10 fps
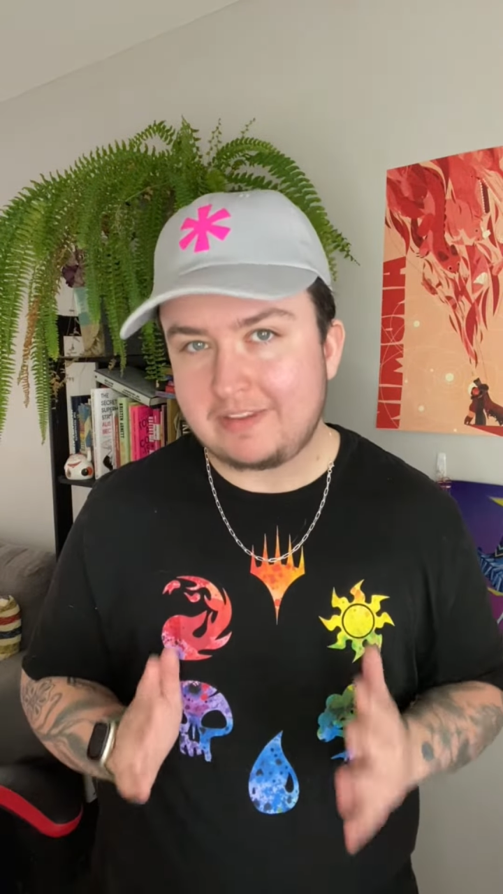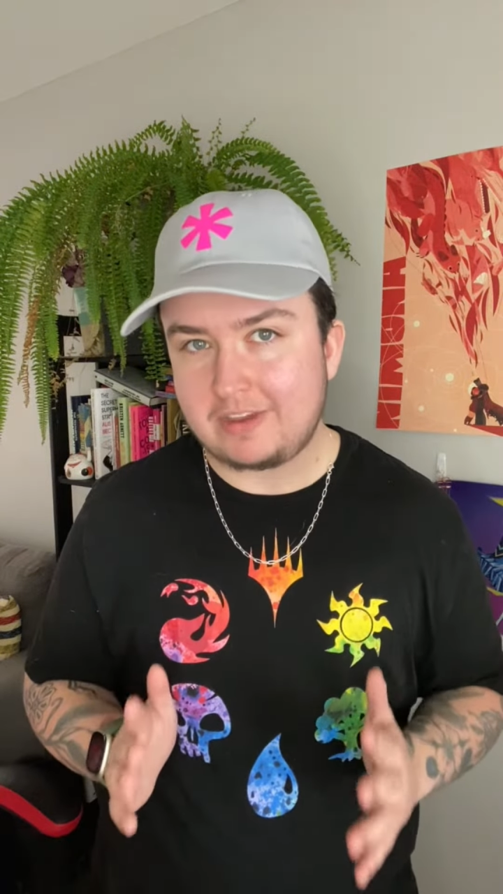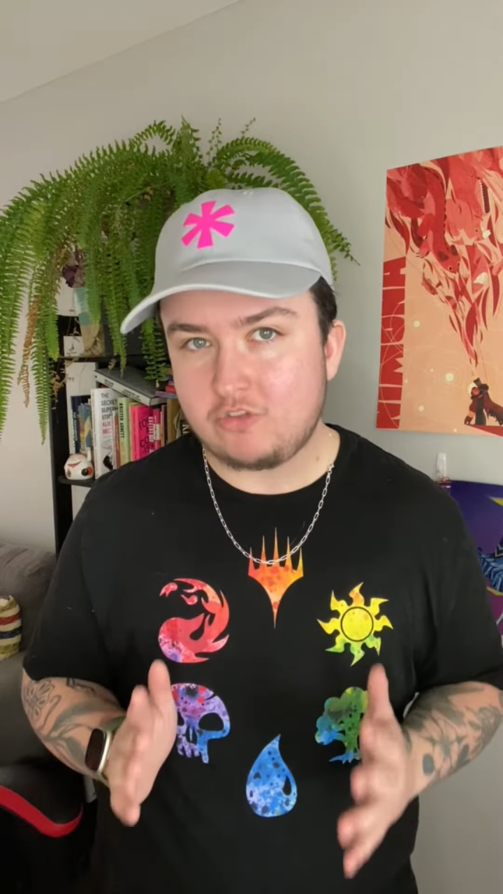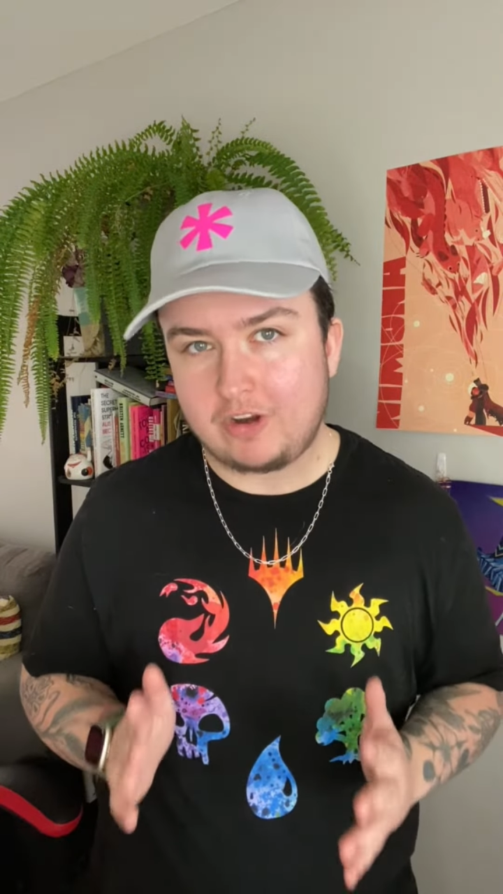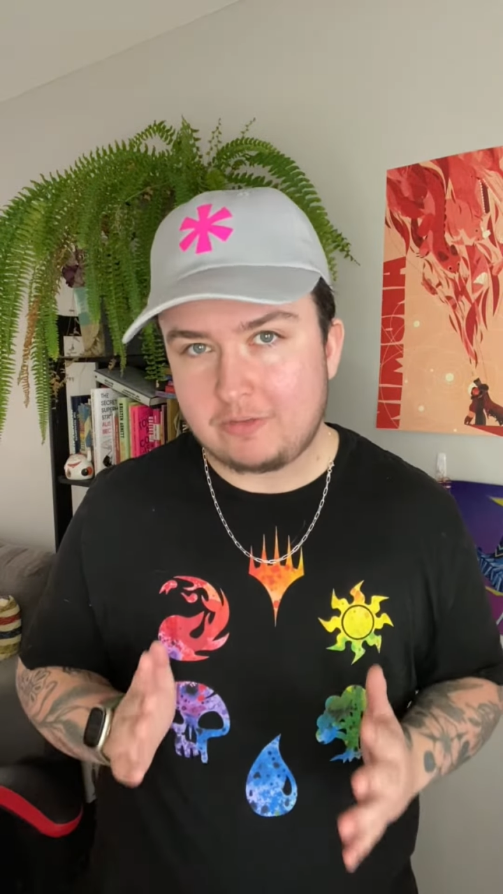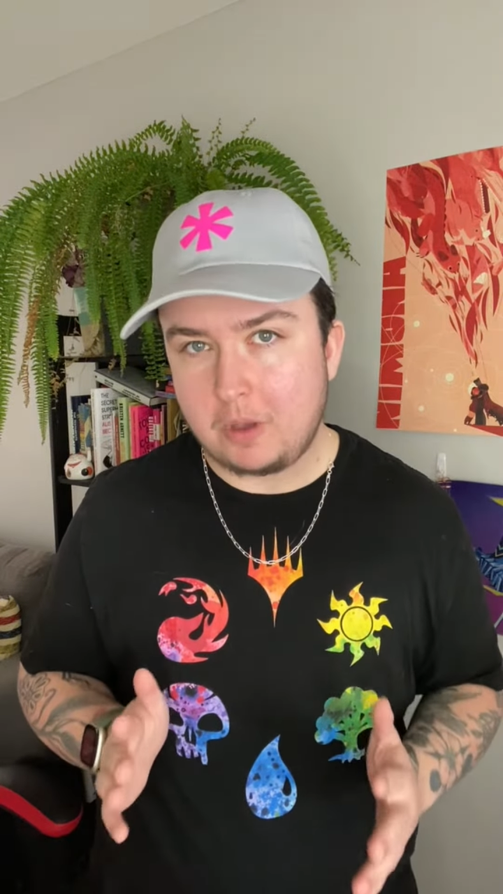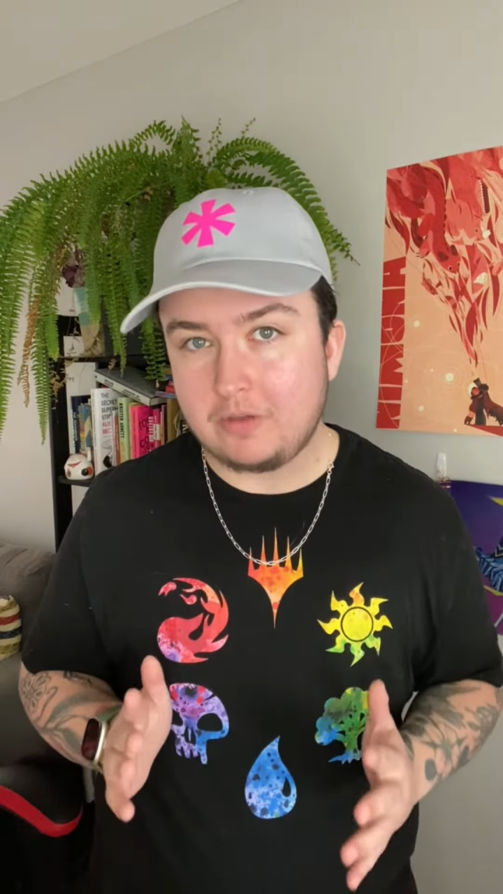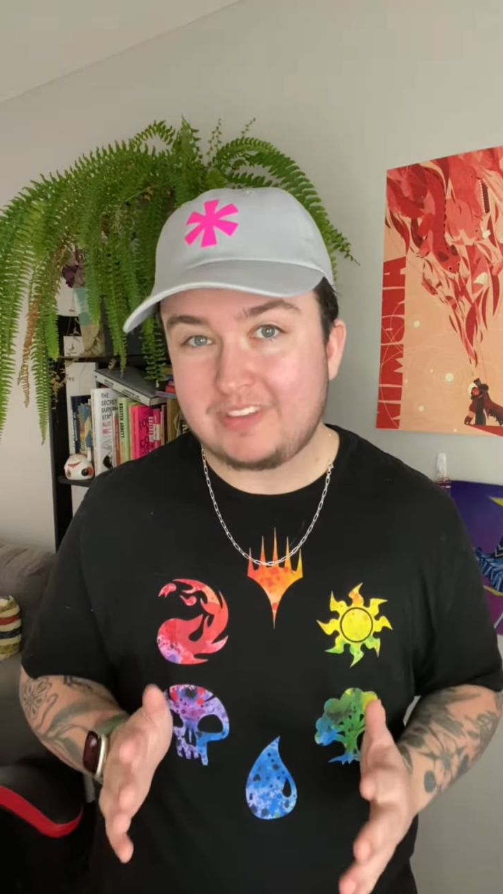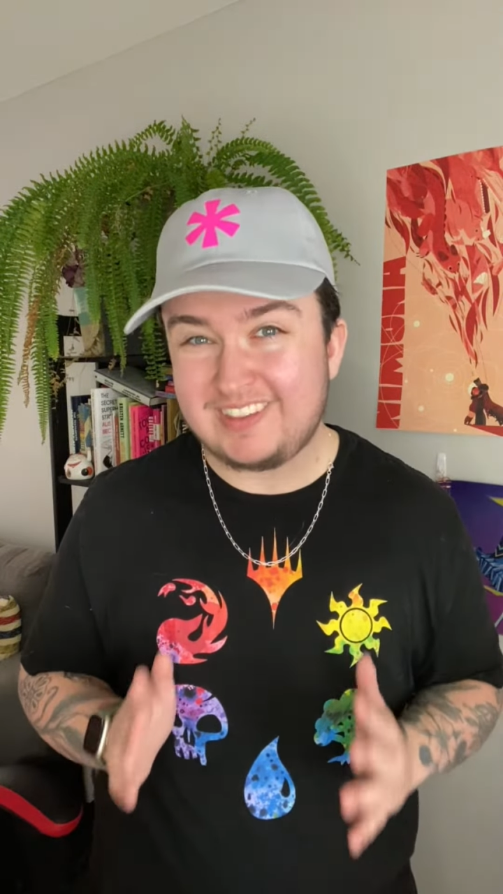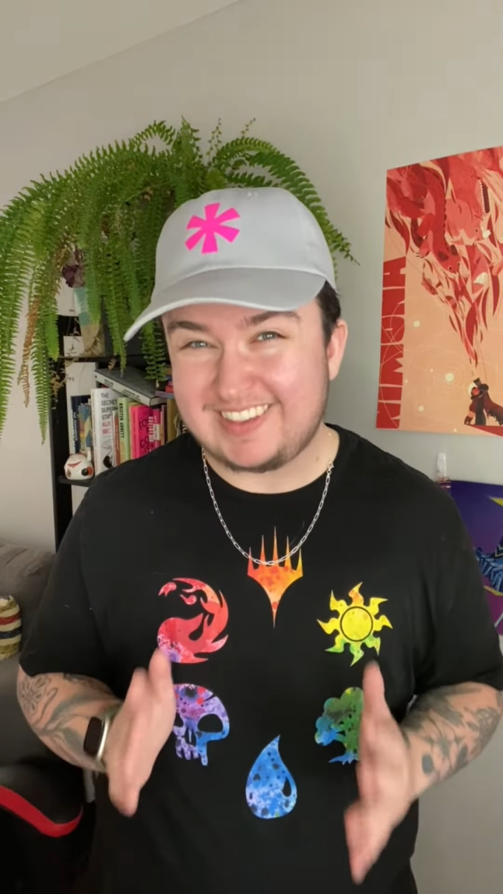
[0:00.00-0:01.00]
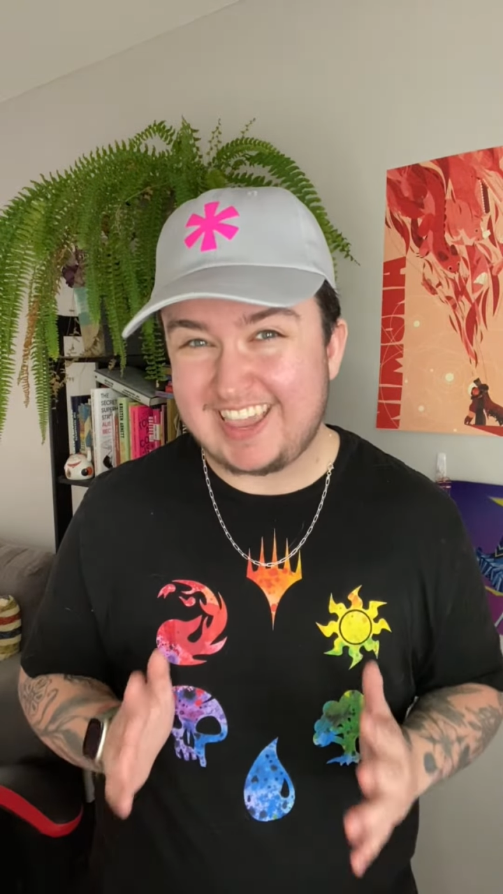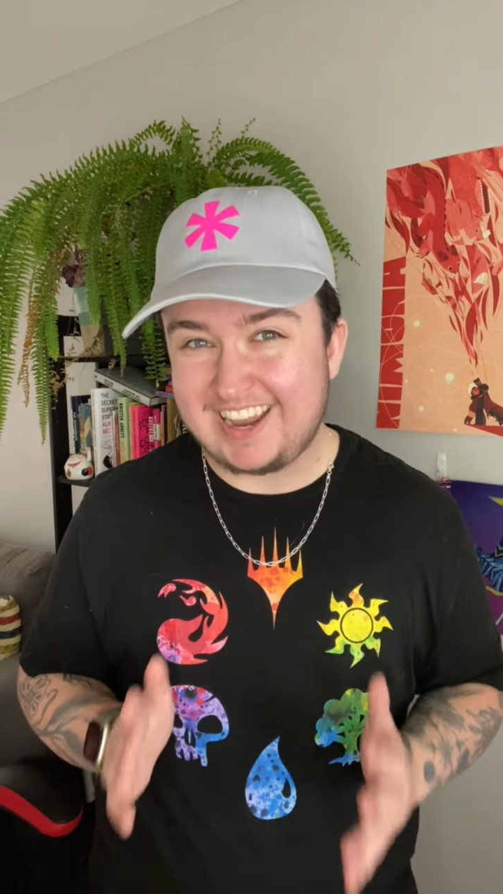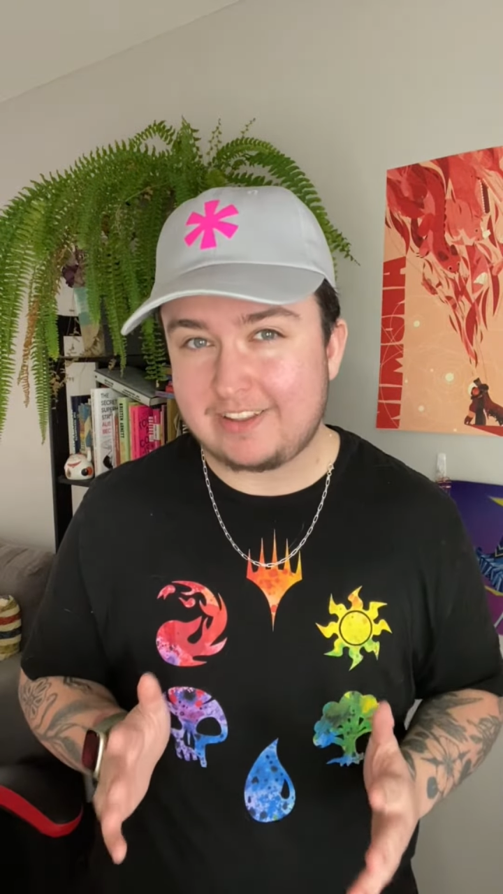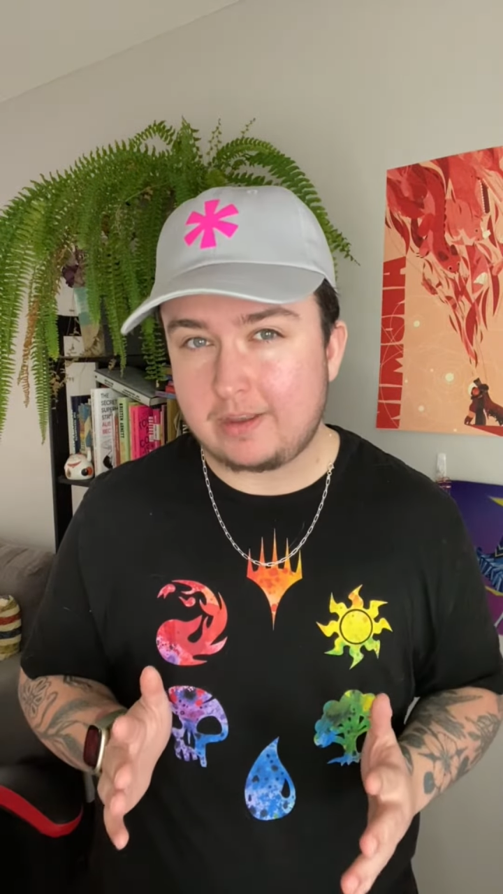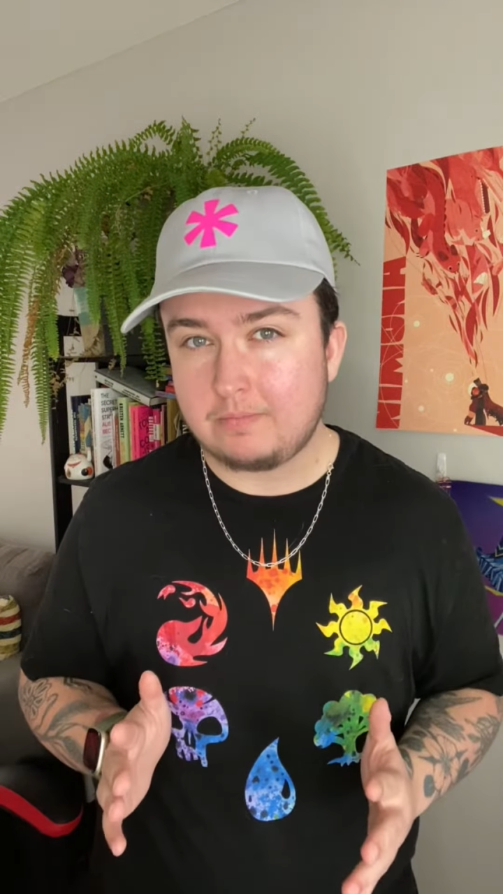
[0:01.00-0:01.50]
anti-trans policies in
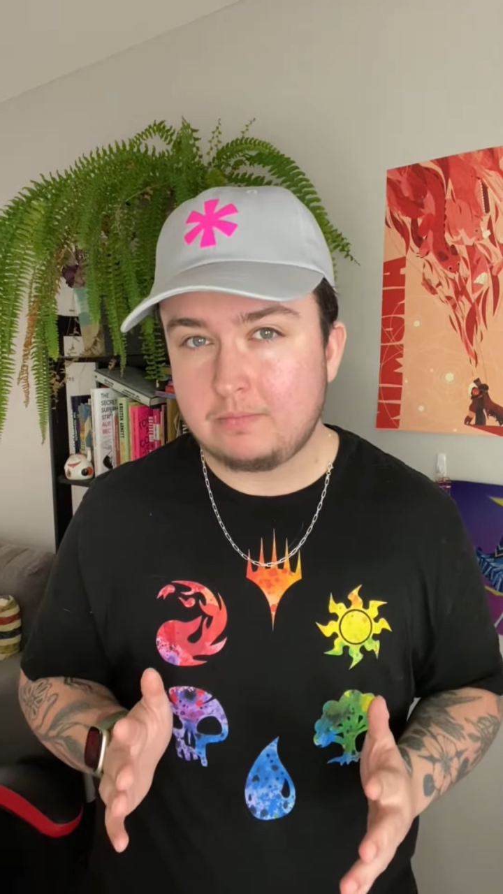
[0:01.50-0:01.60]
Canada.